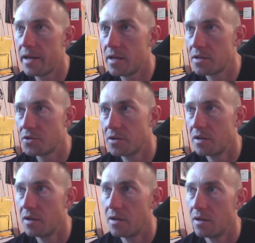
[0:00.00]
edge.
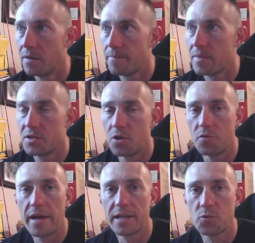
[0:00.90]
So
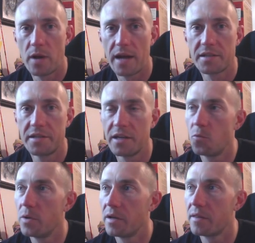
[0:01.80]
that's what I
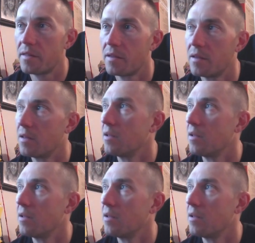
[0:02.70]
stick with.